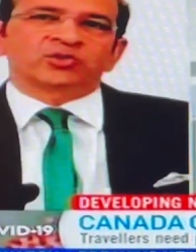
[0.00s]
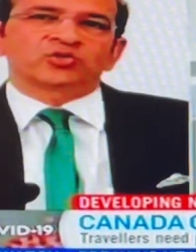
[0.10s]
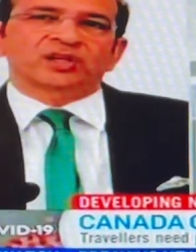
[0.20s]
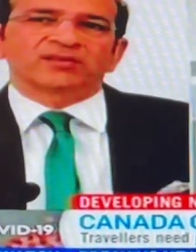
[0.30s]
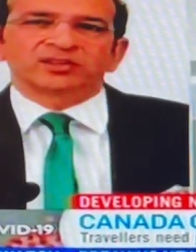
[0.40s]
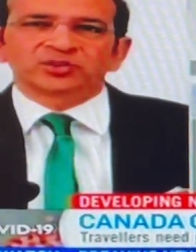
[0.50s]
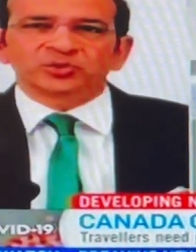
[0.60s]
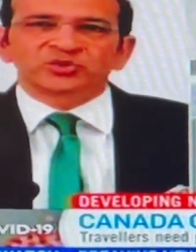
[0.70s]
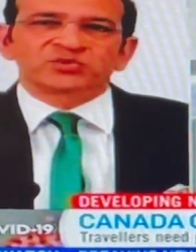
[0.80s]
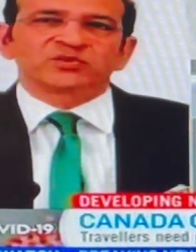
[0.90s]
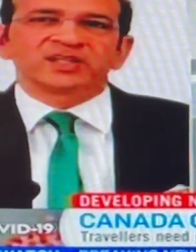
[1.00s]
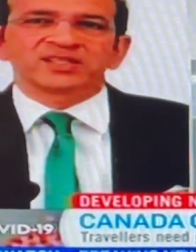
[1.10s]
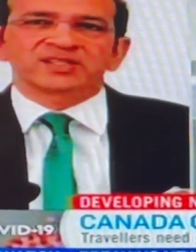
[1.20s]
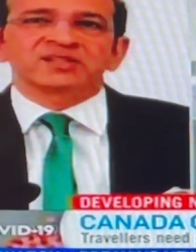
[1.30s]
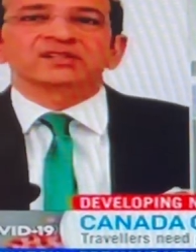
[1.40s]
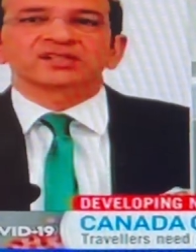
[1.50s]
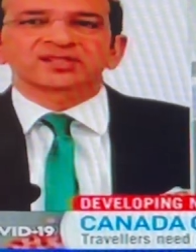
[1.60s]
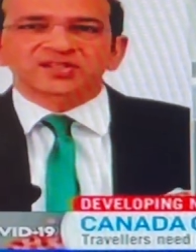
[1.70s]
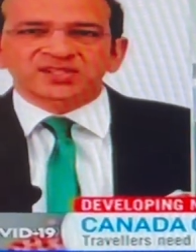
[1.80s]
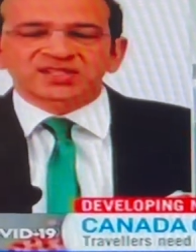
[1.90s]
to travel through very
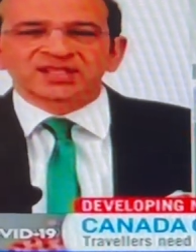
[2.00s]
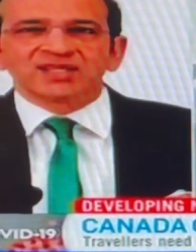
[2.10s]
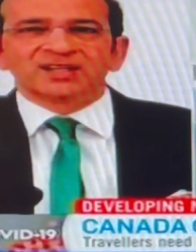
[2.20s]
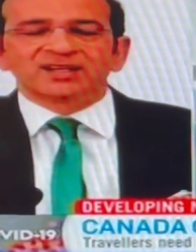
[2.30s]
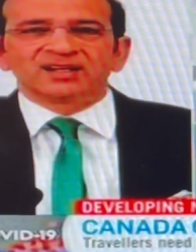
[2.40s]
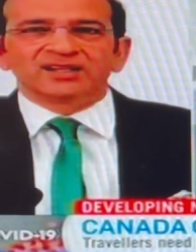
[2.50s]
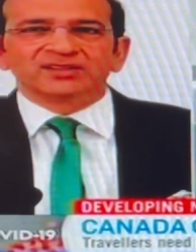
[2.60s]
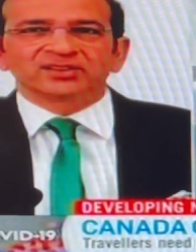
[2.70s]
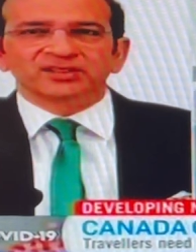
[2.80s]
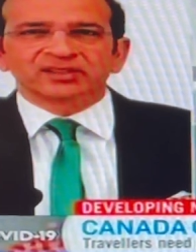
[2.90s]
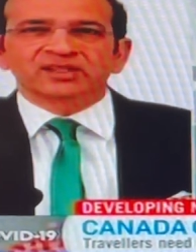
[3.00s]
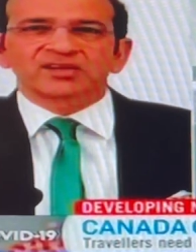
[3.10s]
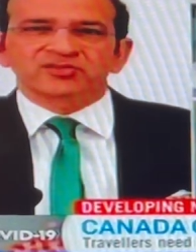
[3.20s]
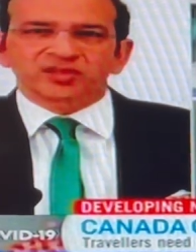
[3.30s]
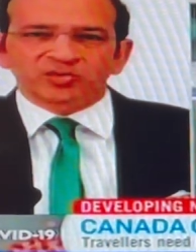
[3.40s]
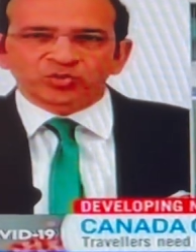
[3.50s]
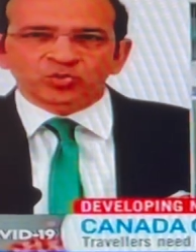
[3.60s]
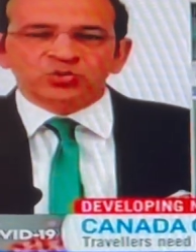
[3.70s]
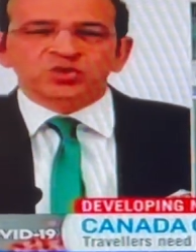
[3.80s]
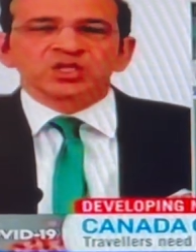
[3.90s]
circuitous uh, third country
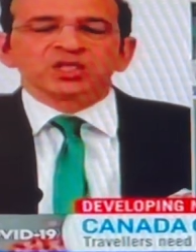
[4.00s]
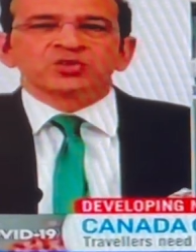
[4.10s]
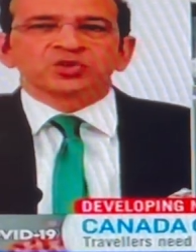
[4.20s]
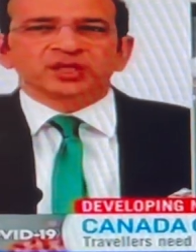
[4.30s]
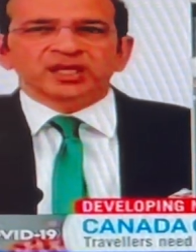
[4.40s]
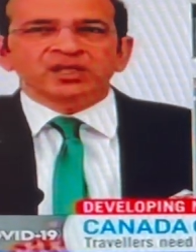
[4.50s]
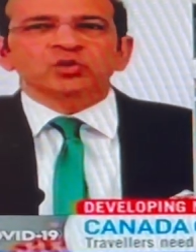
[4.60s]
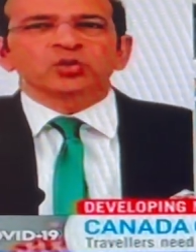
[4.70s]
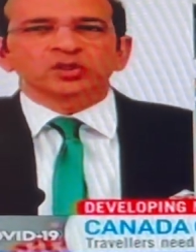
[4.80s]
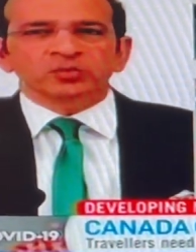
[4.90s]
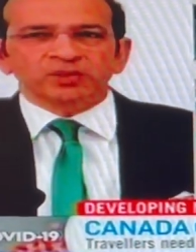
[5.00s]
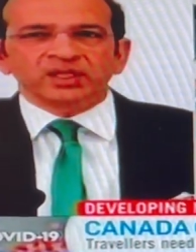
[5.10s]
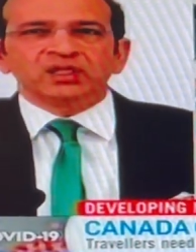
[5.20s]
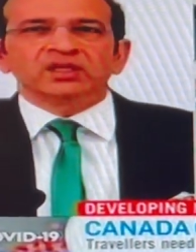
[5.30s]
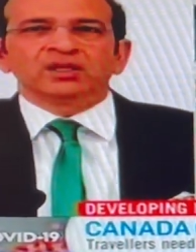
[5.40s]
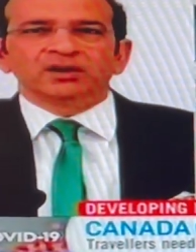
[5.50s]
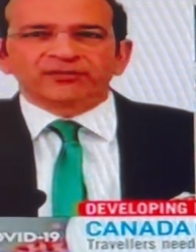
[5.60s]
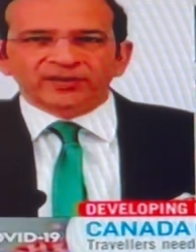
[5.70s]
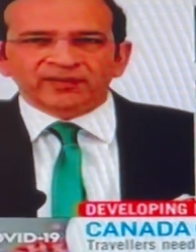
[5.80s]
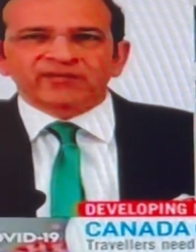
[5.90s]
routes. So they are going to be uh,
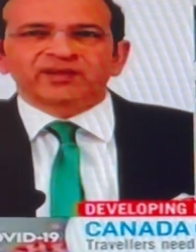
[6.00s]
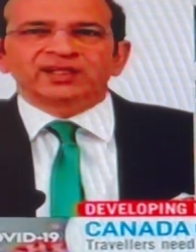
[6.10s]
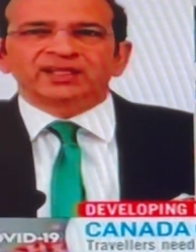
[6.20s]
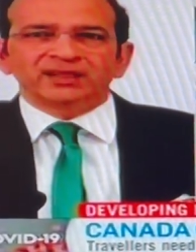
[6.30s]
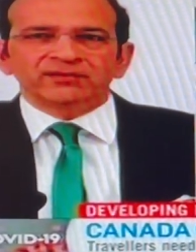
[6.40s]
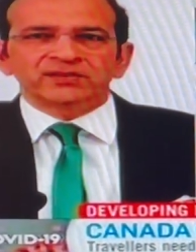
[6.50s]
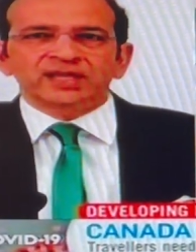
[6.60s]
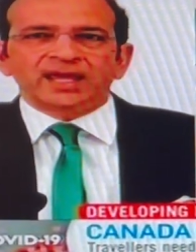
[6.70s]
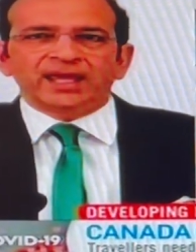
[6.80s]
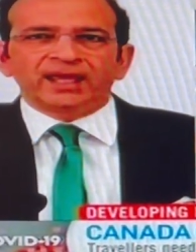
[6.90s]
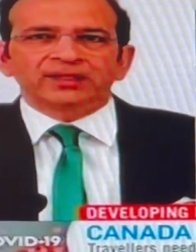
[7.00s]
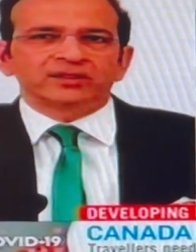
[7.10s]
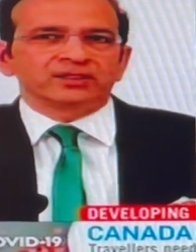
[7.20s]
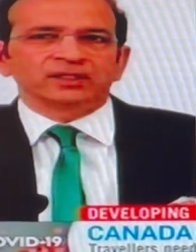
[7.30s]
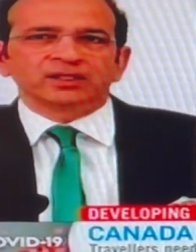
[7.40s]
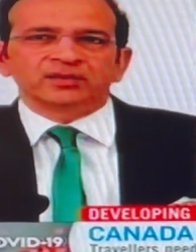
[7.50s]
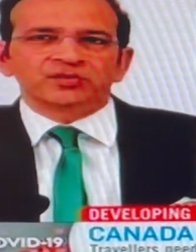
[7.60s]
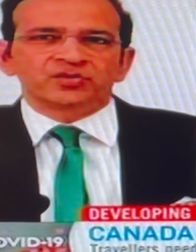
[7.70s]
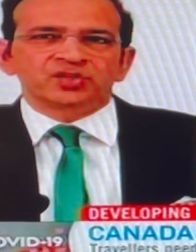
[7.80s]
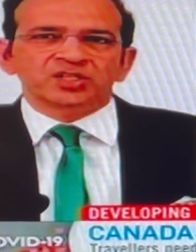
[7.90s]
very relieved. And uh,
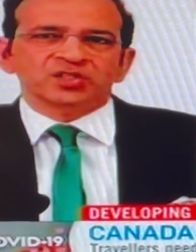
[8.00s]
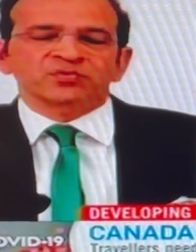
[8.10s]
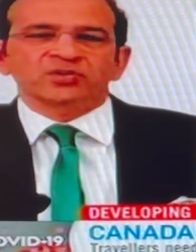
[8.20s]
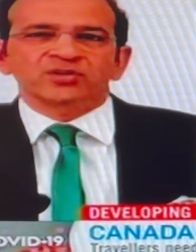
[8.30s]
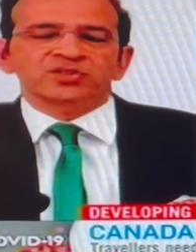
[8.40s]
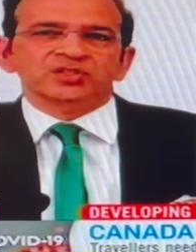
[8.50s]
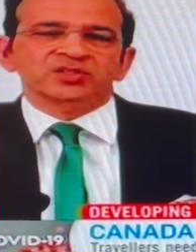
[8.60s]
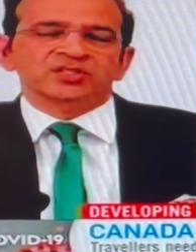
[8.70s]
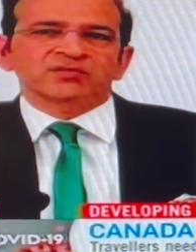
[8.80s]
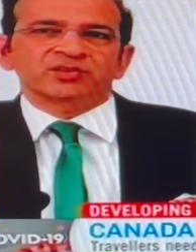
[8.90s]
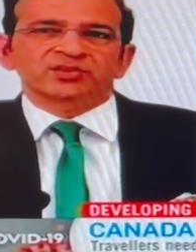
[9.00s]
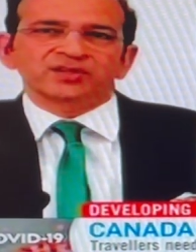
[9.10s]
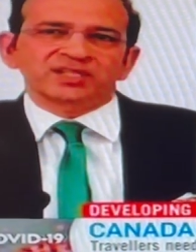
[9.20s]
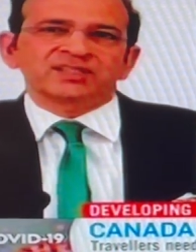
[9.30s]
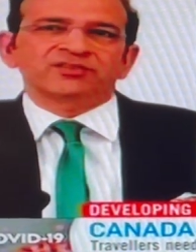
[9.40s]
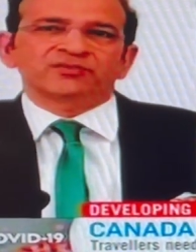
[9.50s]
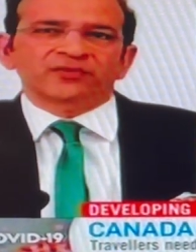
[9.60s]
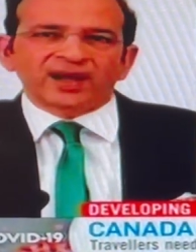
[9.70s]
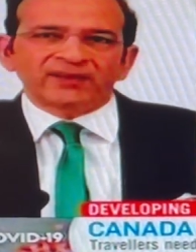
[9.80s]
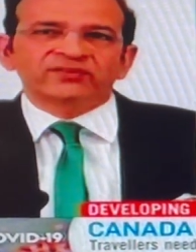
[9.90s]
just for instance, there were
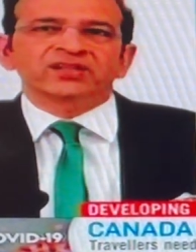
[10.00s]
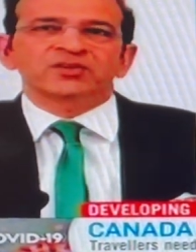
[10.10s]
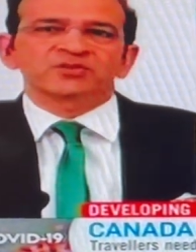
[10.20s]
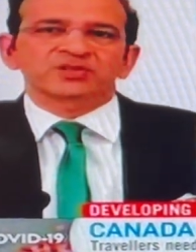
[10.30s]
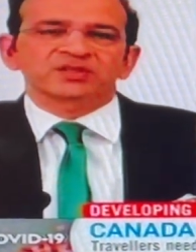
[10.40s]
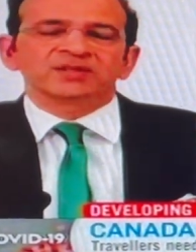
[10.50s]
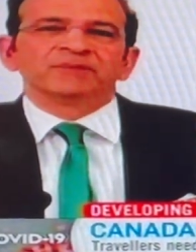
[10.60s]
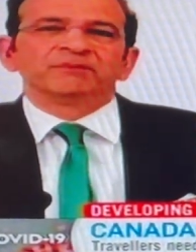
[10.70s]
35,000